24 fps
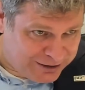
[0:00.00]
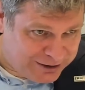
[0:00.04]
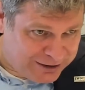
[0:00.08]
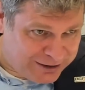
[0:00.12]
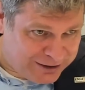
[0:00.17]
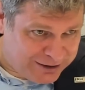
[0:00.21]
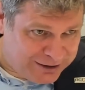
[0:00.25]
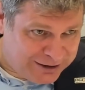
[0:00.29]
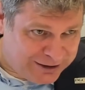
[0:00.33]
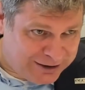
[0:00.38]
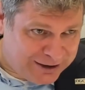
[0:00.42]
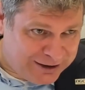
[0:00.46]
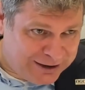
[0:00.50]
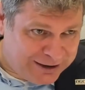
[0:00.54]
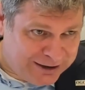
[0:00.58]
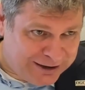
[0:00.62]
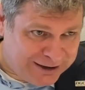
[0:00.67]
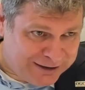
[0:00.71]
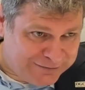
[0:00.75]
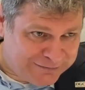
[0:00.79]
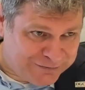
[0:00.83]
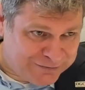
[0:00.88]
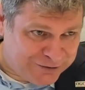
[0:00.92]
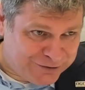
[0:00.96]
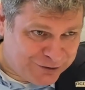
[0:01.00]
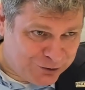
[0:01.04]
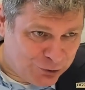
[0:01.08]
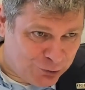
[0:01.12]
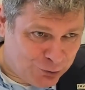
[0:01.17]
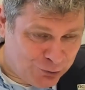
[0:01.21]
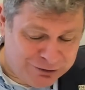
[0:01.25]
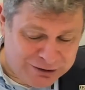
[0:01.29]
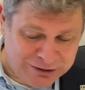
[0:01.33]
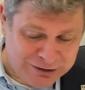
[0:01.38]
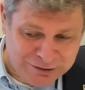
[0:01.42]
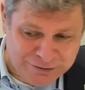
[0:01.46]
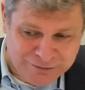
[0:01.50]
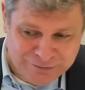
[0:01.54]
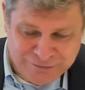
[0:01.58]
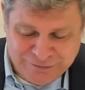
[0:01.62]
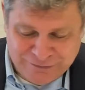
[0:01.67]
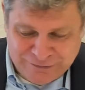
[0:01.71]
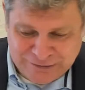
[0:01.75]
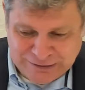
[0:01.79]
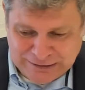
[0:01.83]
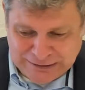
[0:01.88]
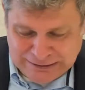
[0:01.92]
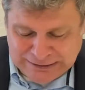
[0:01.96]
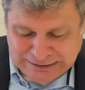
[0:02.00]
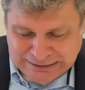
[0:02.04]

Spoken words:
Okay. And so there's